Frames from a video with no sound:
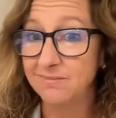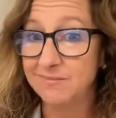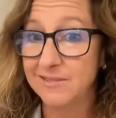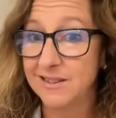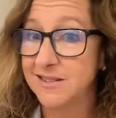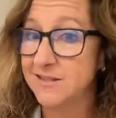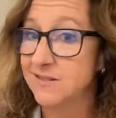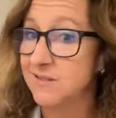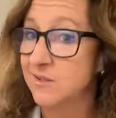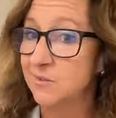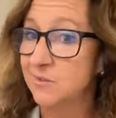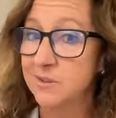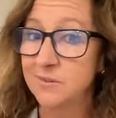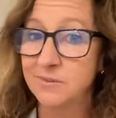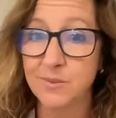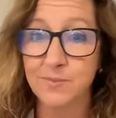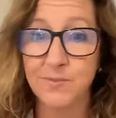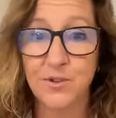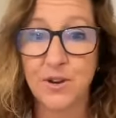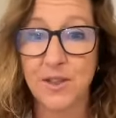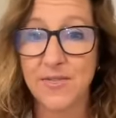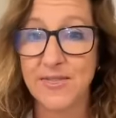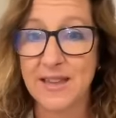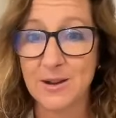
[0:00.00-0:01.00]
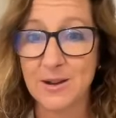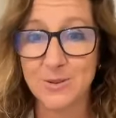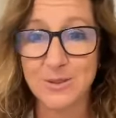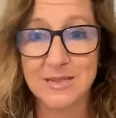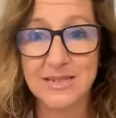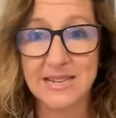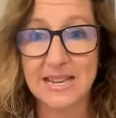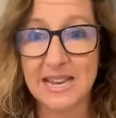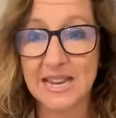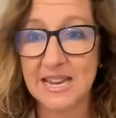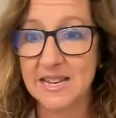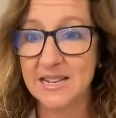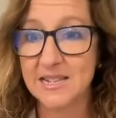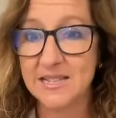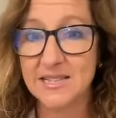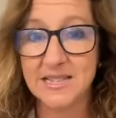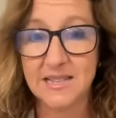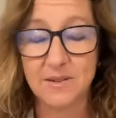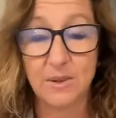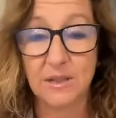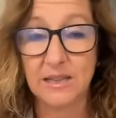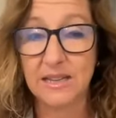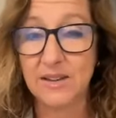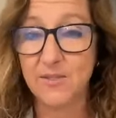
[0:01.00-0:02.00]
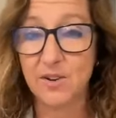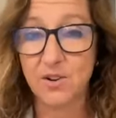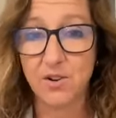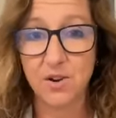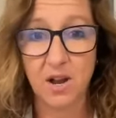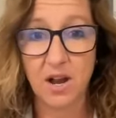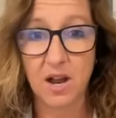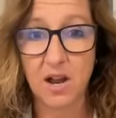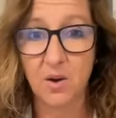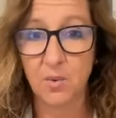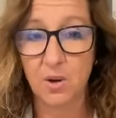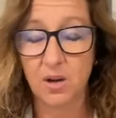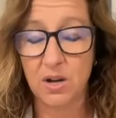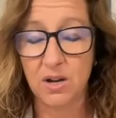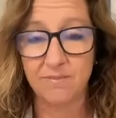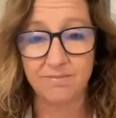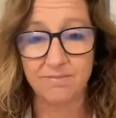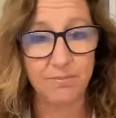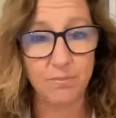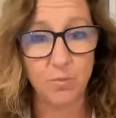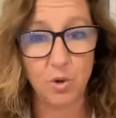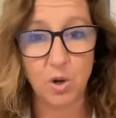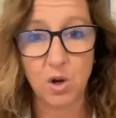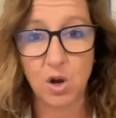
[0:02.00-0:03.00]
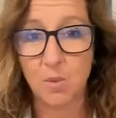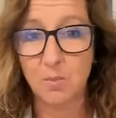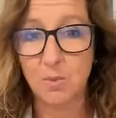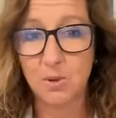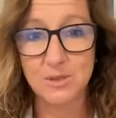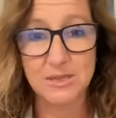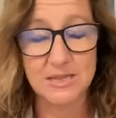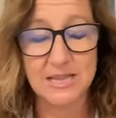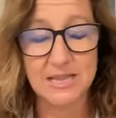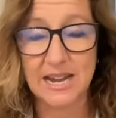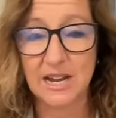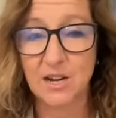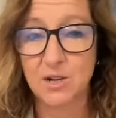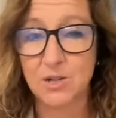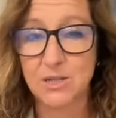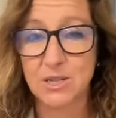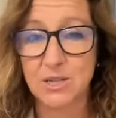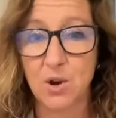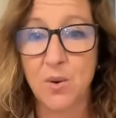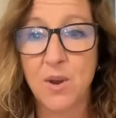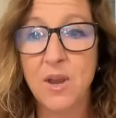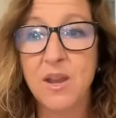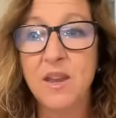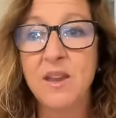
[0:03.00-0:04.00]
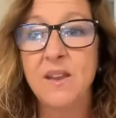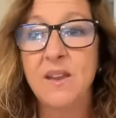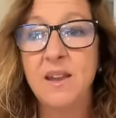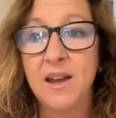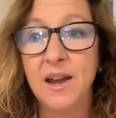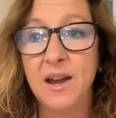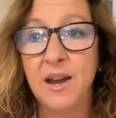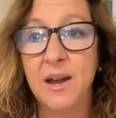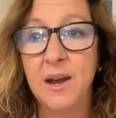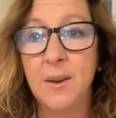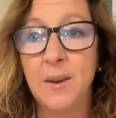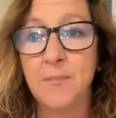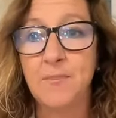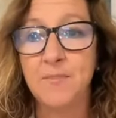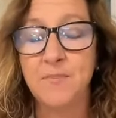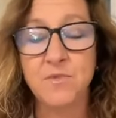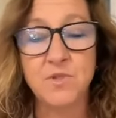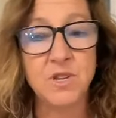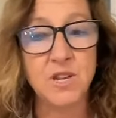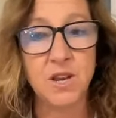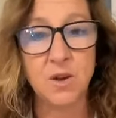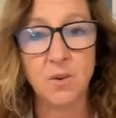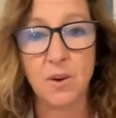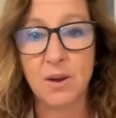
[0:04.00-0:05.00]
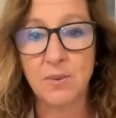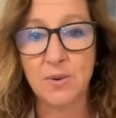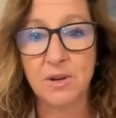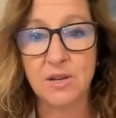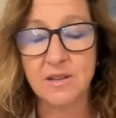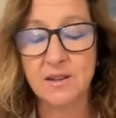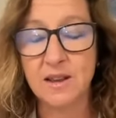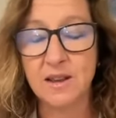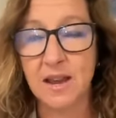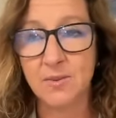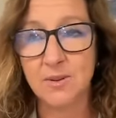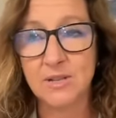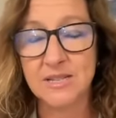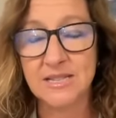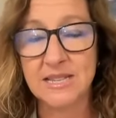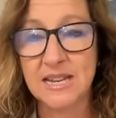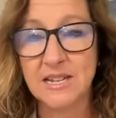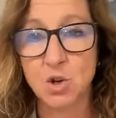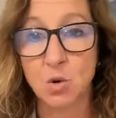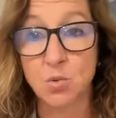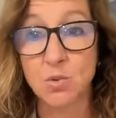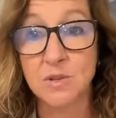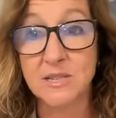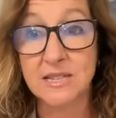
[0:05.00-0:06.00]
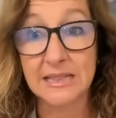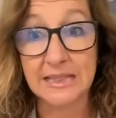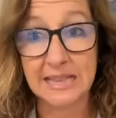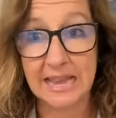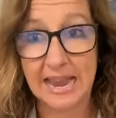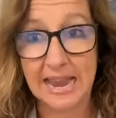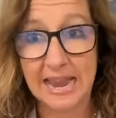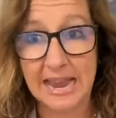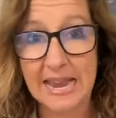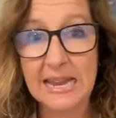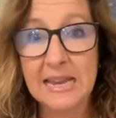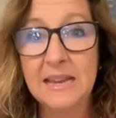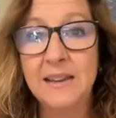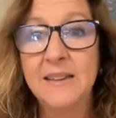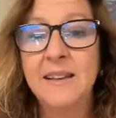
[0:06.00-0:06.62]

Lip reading: There's only room for 1,000 kids. And believe it or not, we're almost there. So, I would say don't delay.